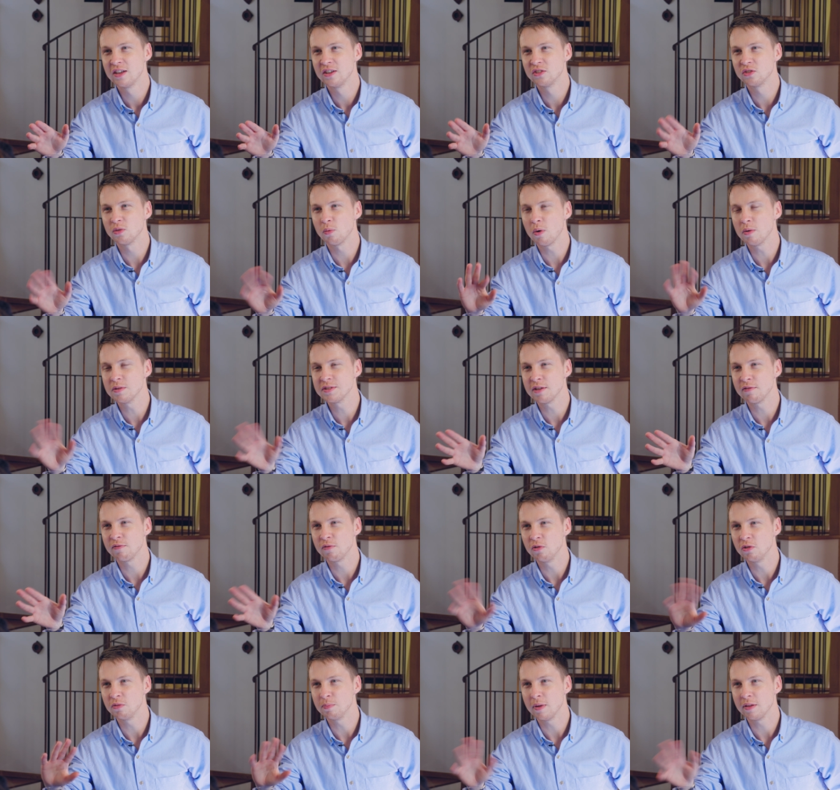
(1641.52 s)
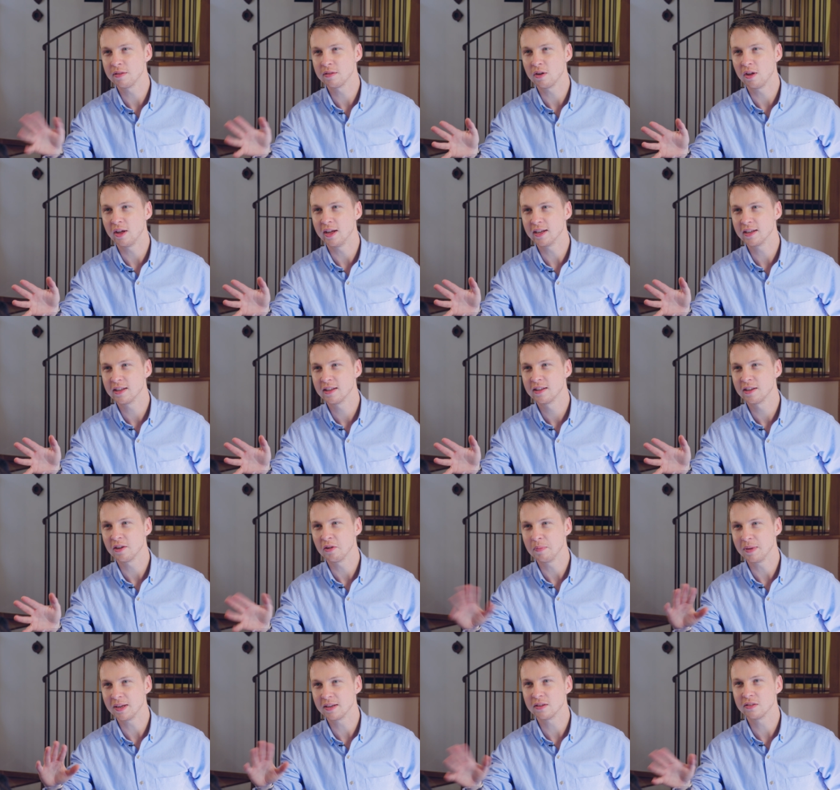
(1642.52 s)
So what was that first month like,
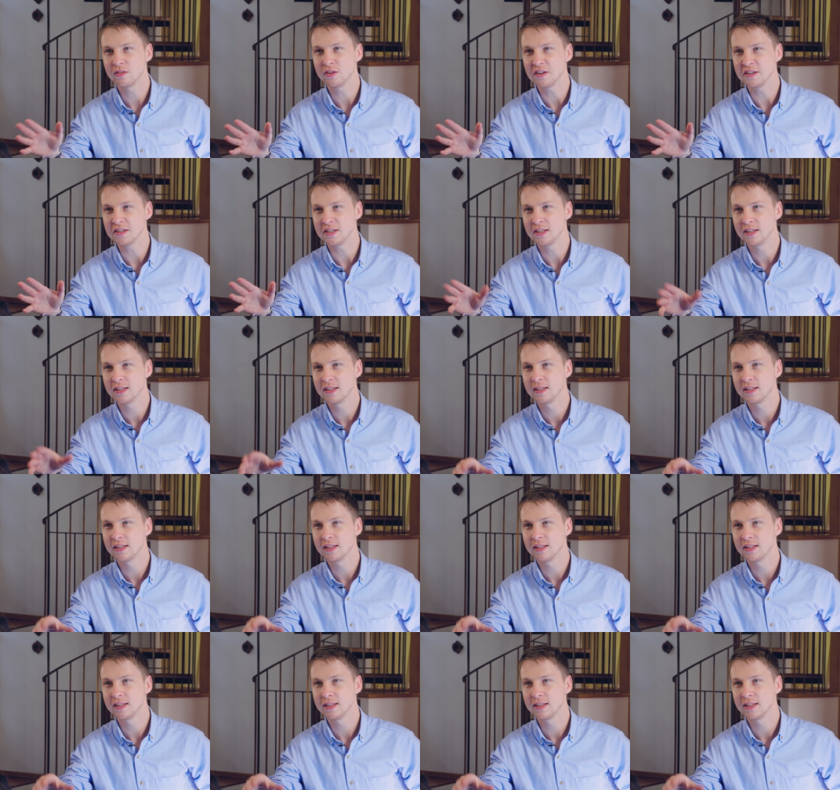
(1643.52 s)
going back to study?